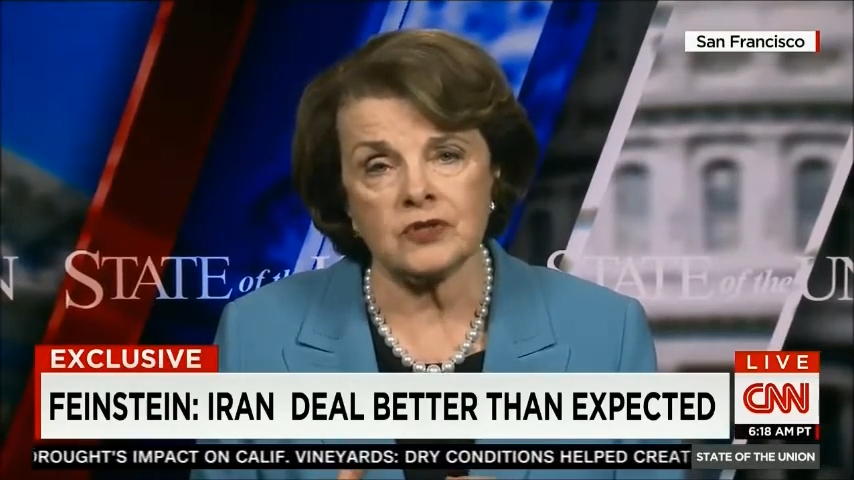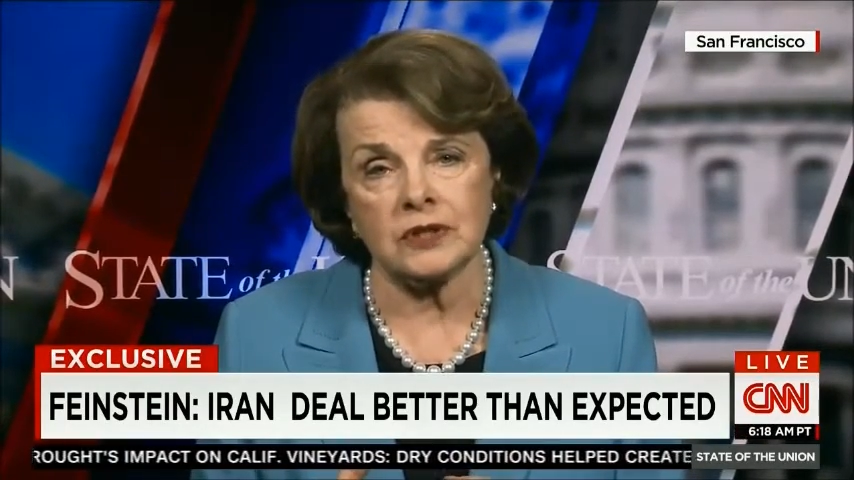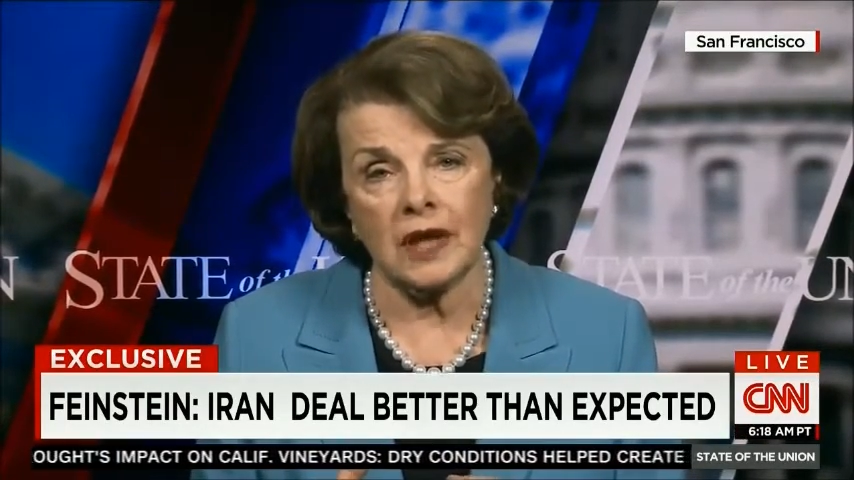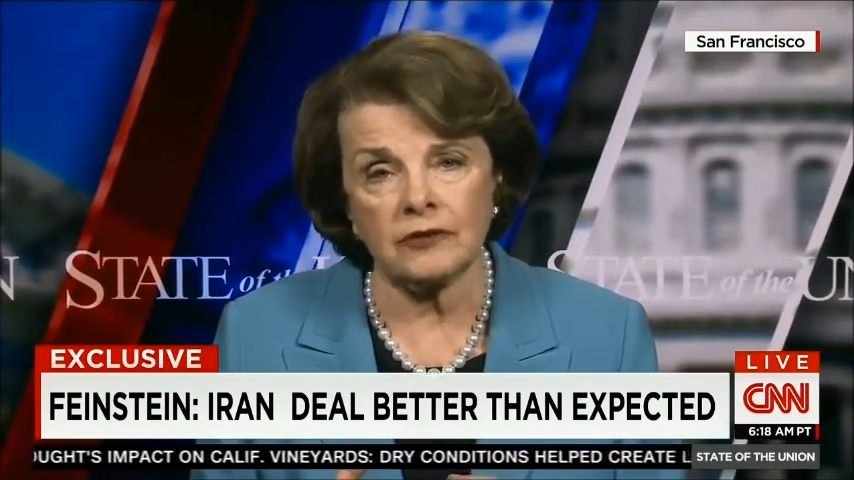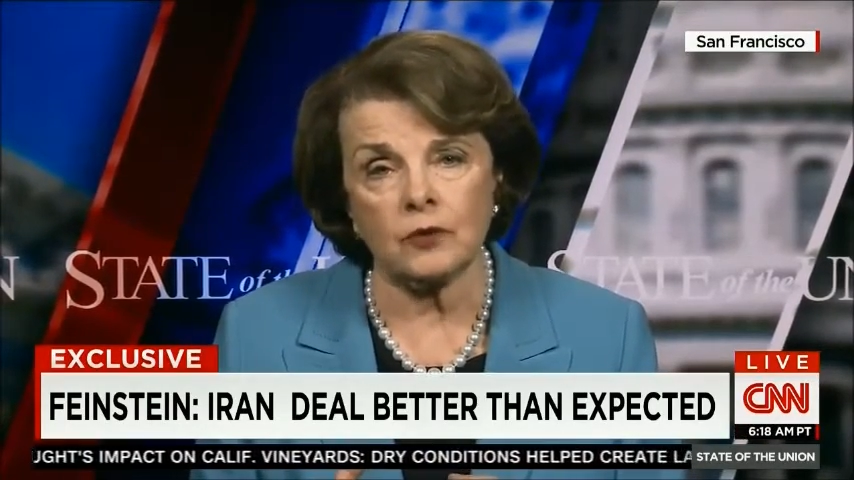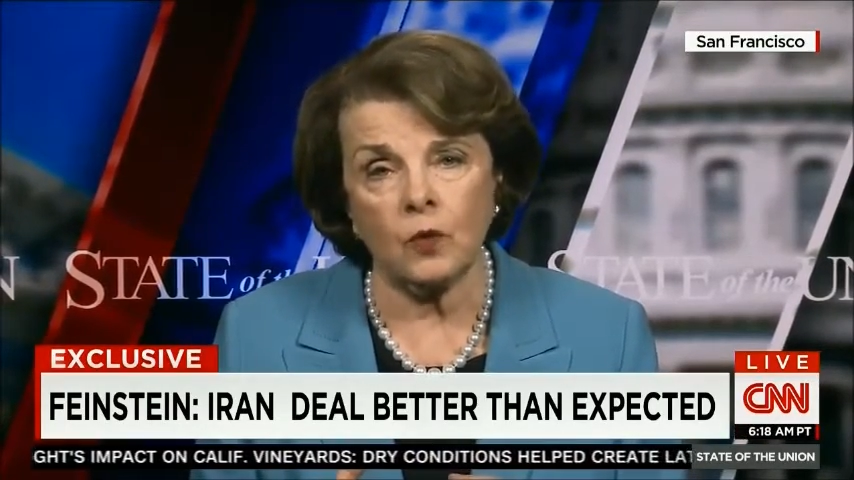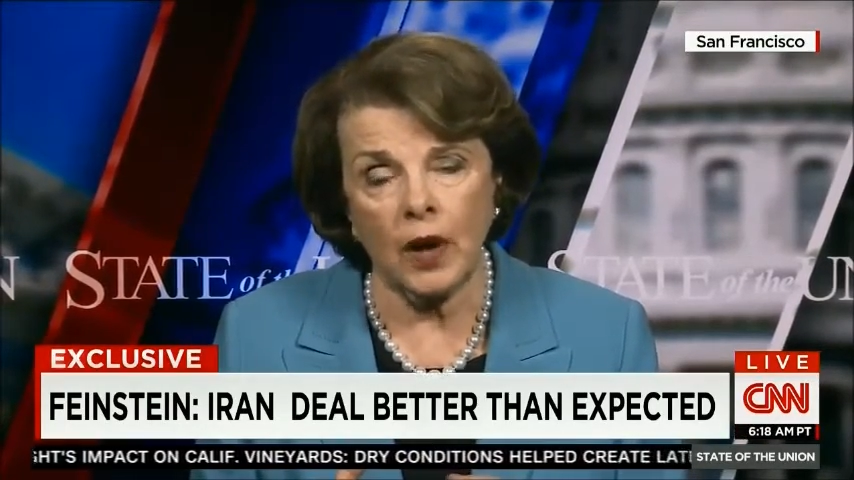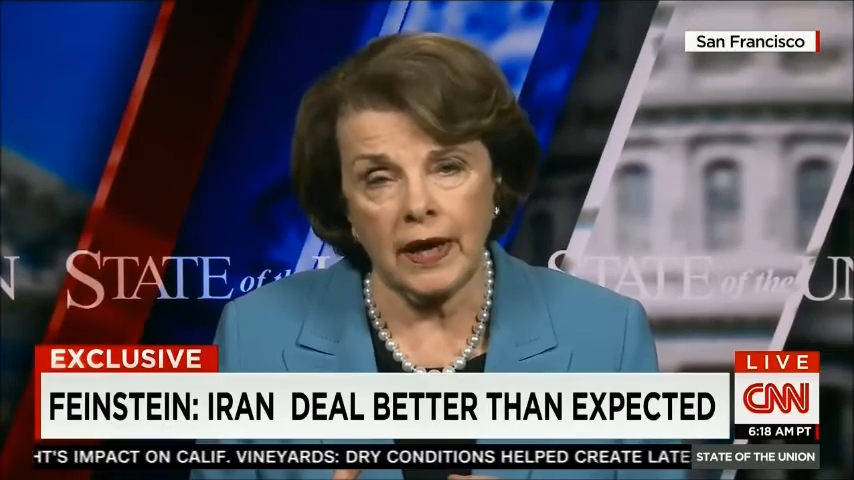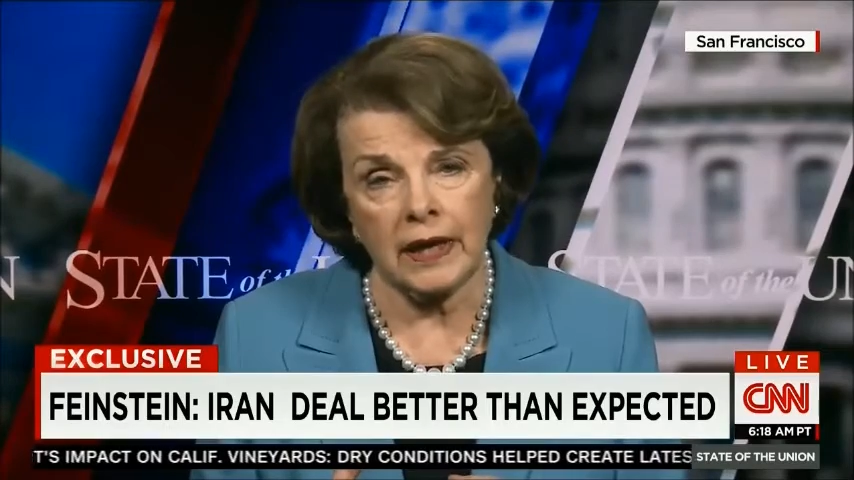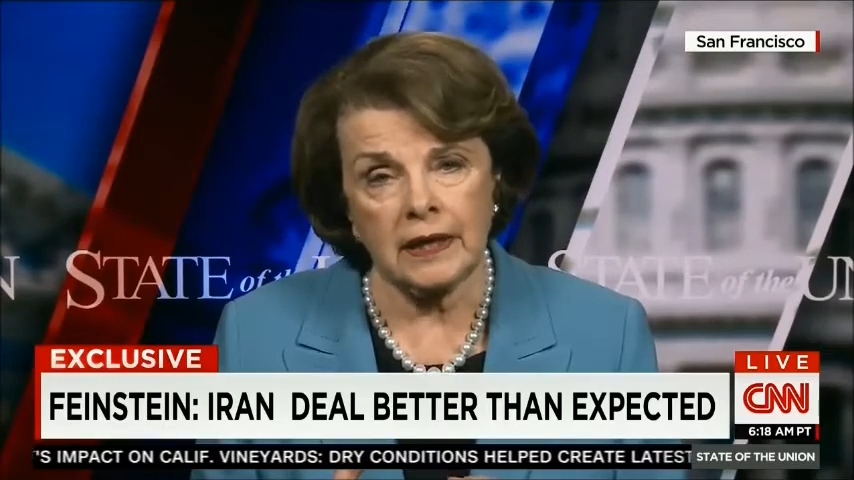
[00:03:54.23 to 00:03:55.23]
is another
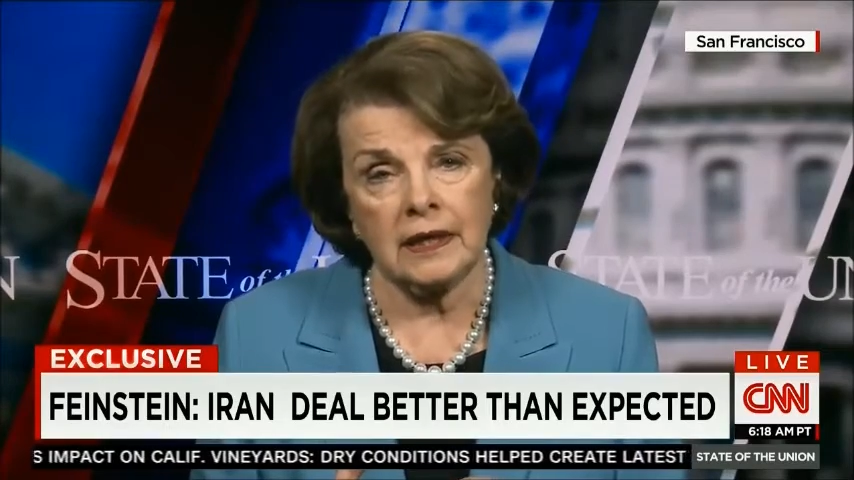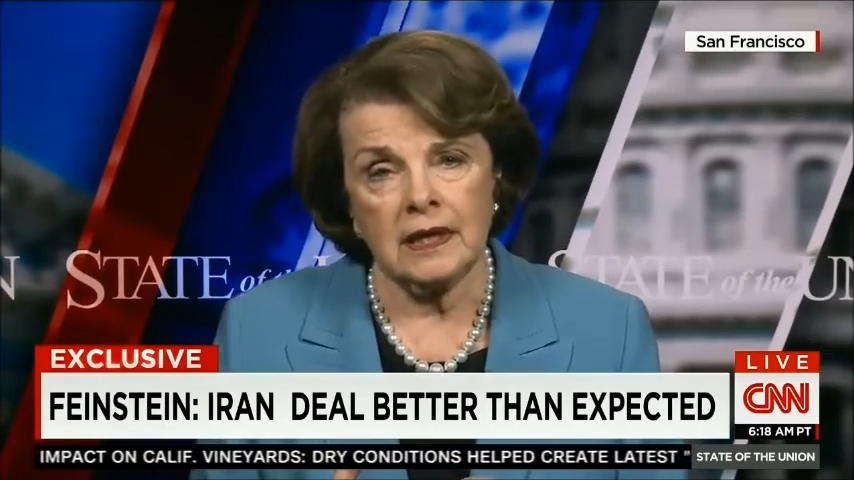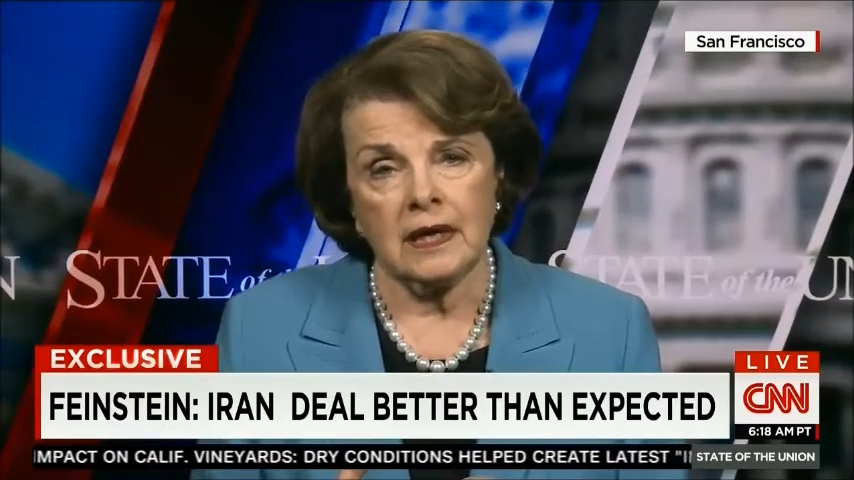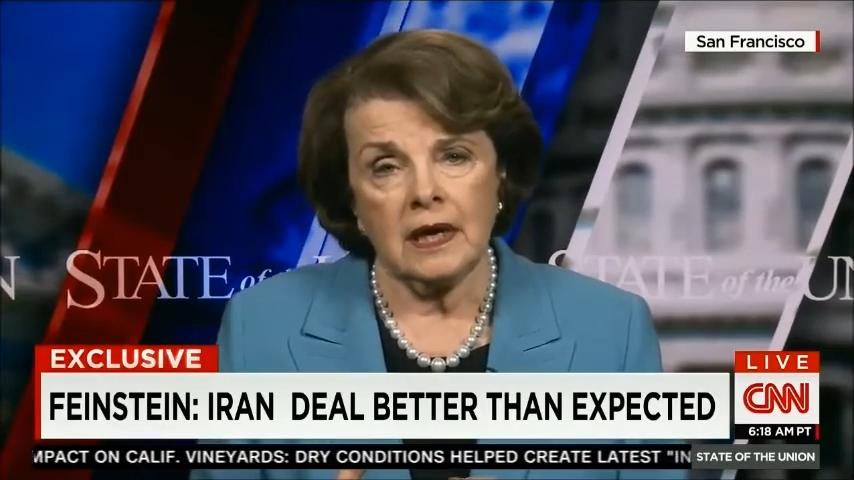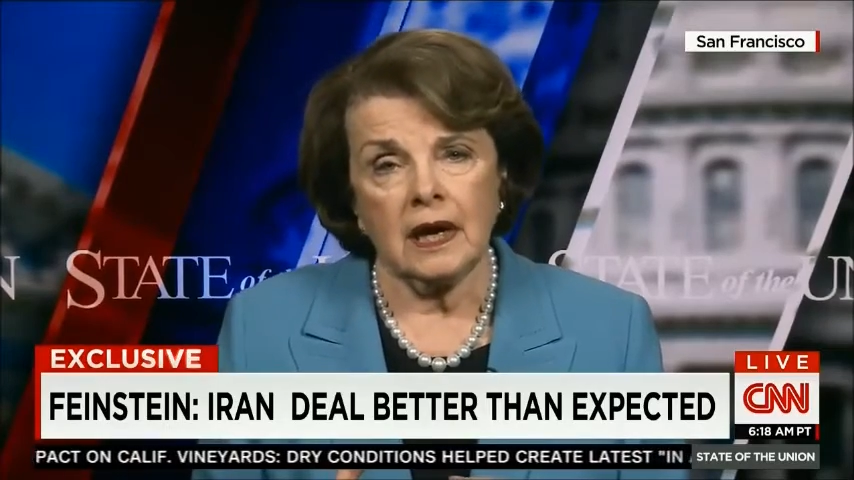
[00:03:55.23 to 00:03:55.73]
way